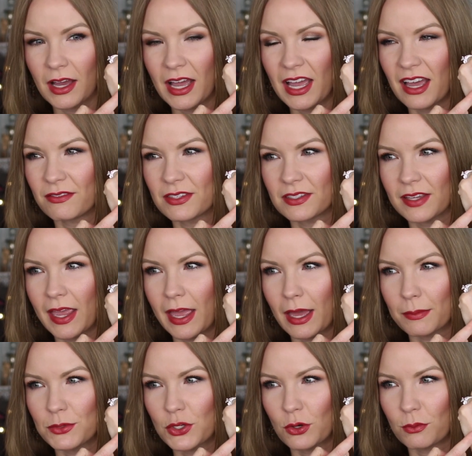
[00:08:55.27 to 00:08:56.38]
I have a
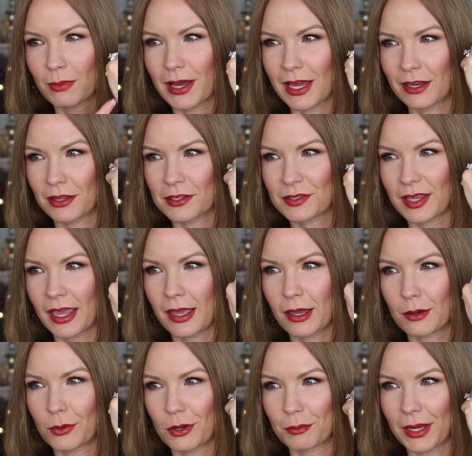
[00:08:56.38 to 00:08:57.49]
scab. Don't mind the
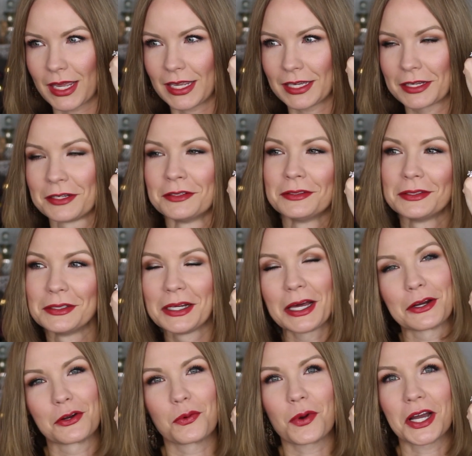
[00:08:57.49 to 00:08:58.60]
scab on my hand.
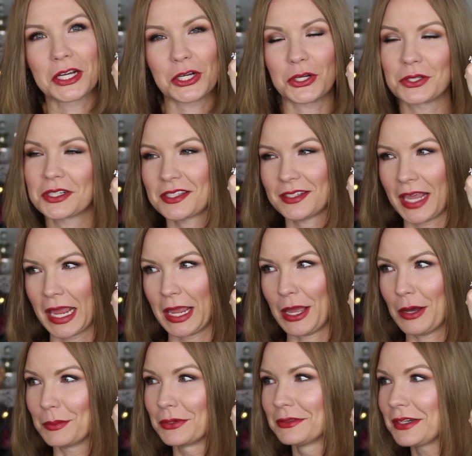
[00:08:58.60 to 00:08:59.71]
I don't know why I call it a
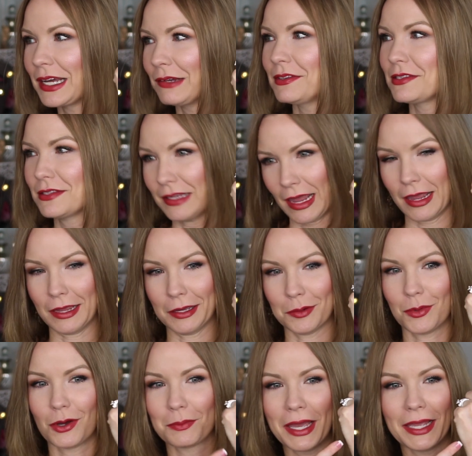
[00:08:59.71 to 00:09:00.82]
scab. I have a
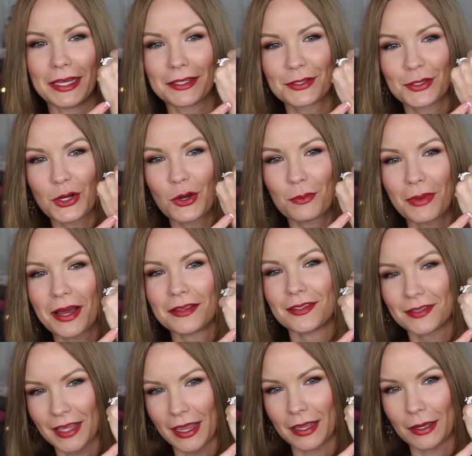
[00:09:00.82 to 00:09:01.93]
scab on my hands. So don't mind
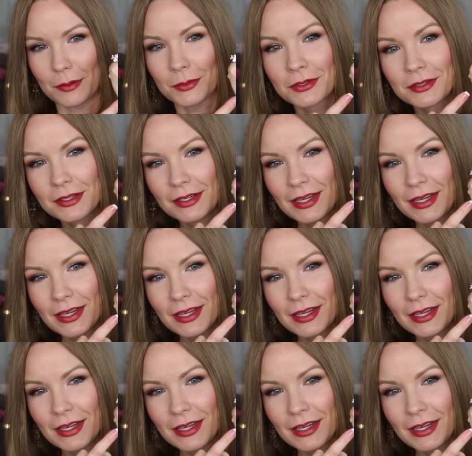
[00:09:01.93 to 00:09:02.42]
the scab.